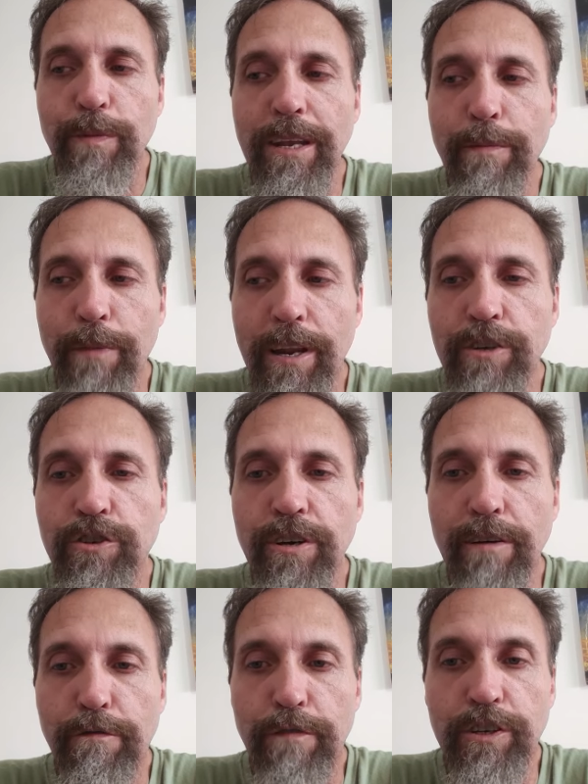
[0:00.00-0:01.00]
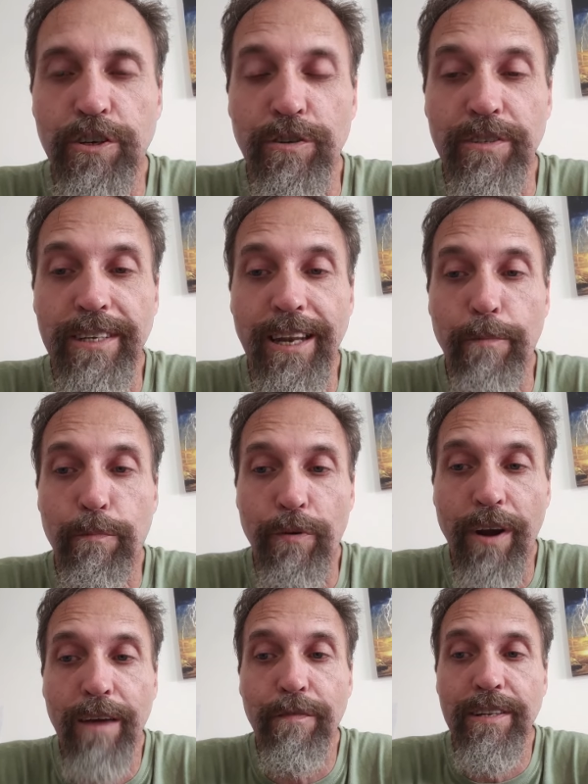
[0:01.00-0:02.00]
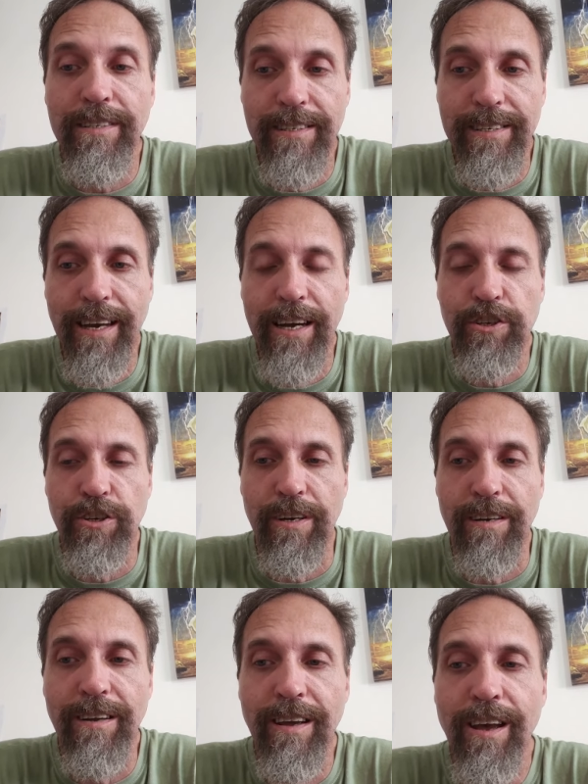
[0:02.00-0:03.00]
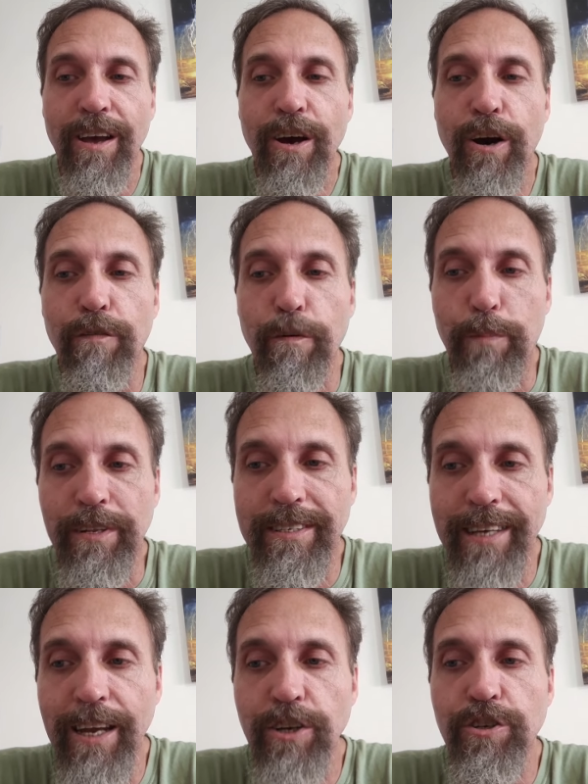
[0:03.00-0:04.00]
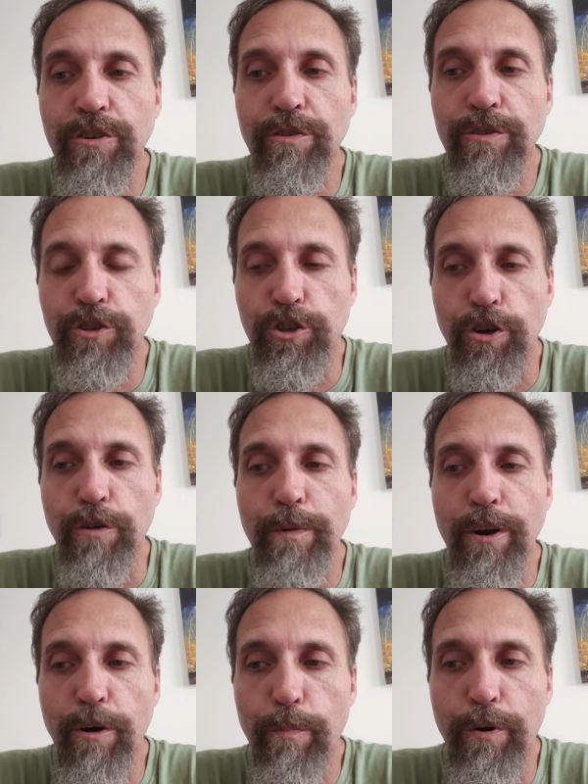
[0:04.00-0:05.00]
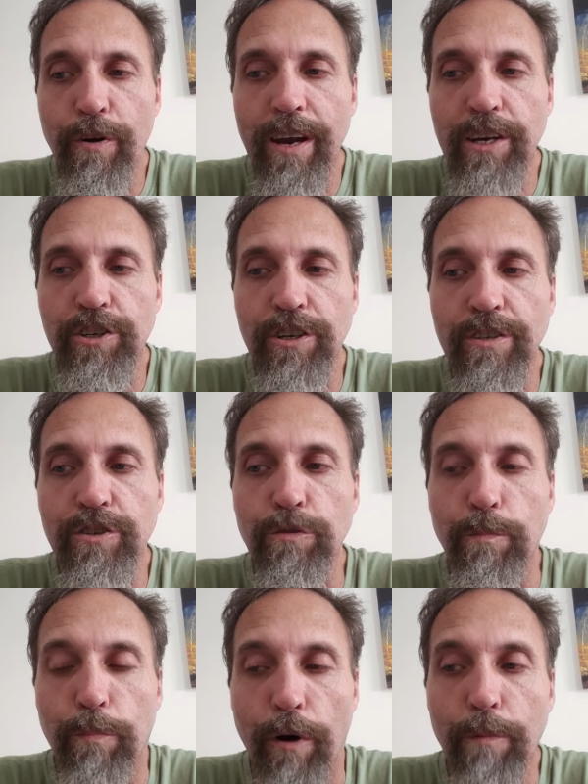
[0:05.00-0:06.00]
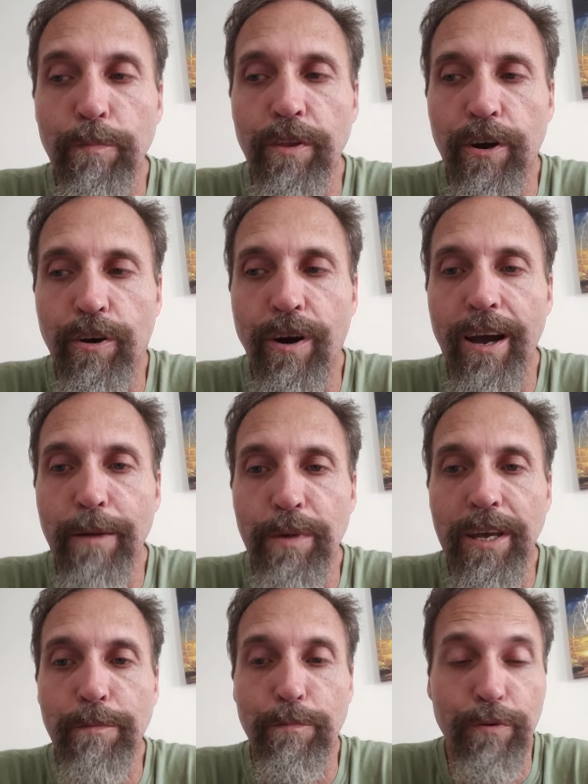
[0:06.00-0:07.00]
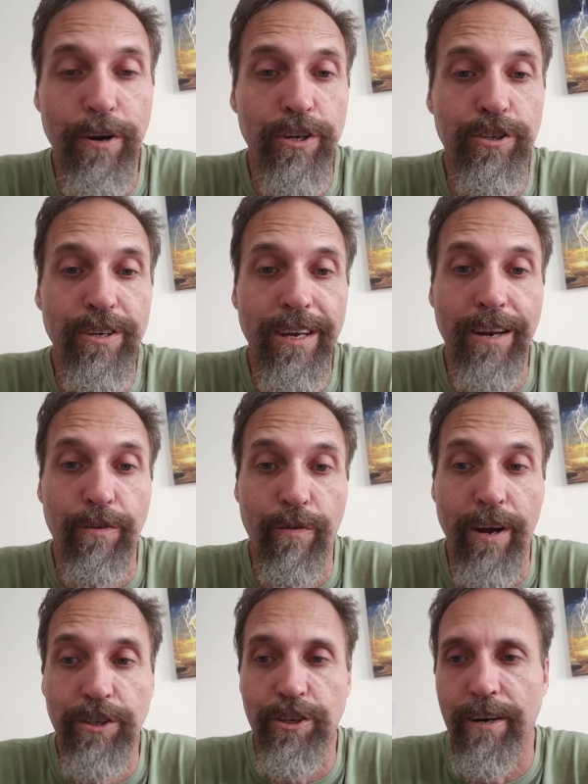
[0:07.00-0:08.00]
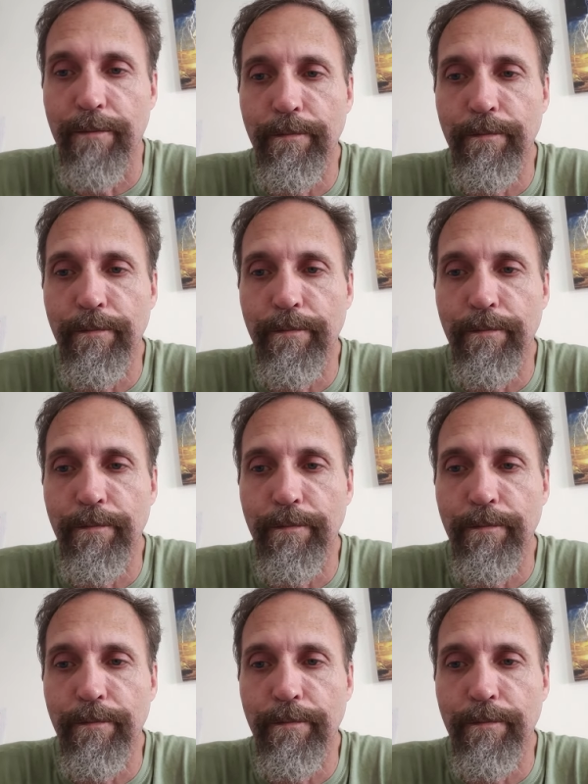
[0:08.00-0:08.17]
military officials in a private discussion of a potential German operation to bomb the Crimean Bridge in Russia,